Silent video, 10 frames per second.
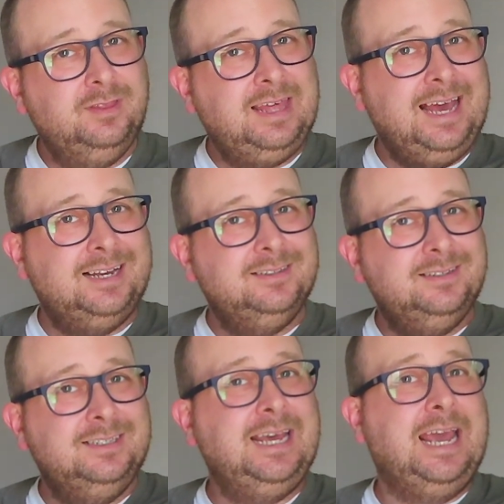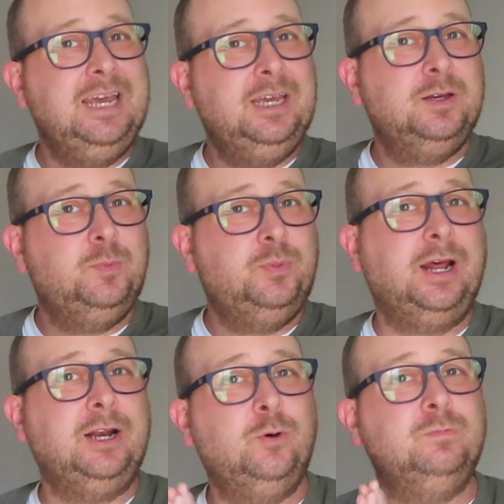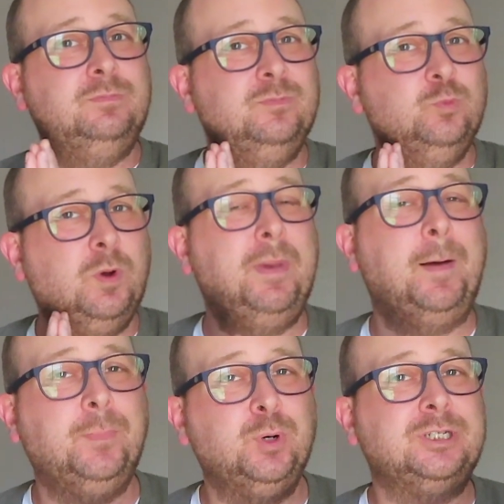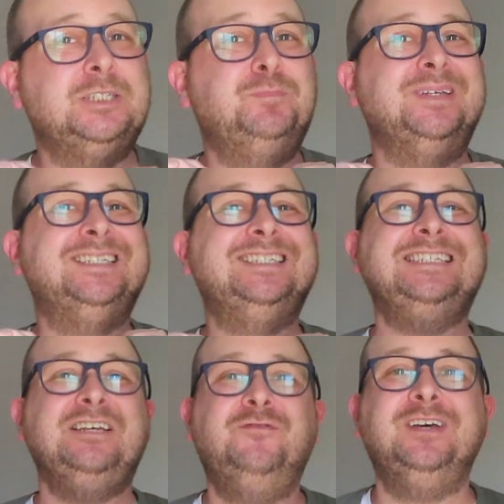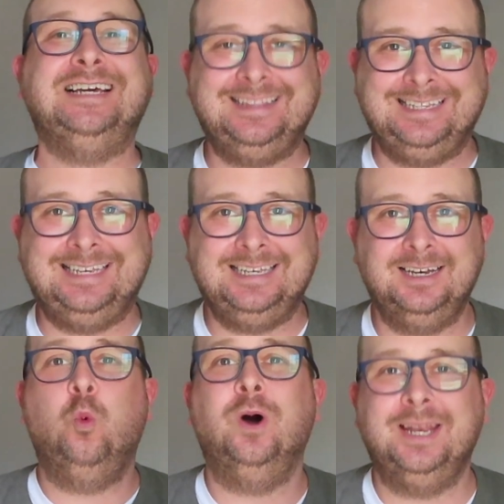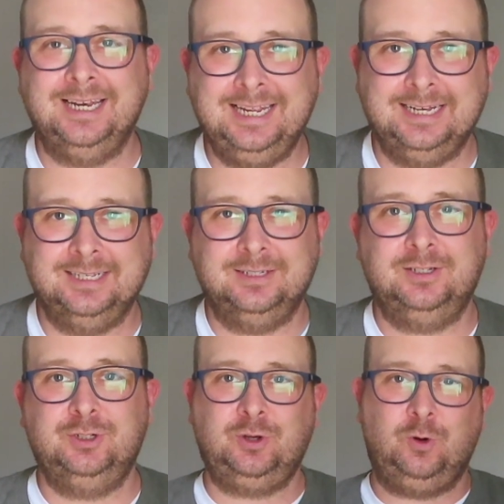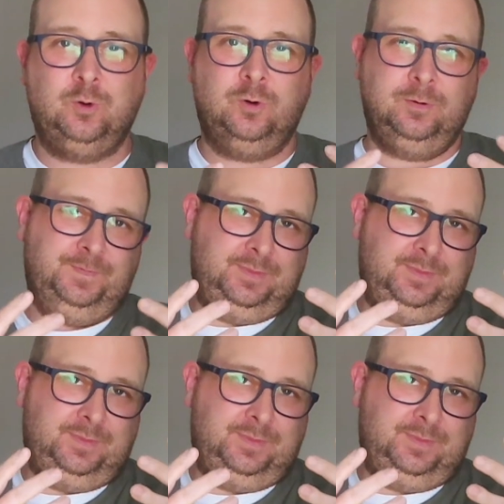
that day but I don't remember specifically what it is. So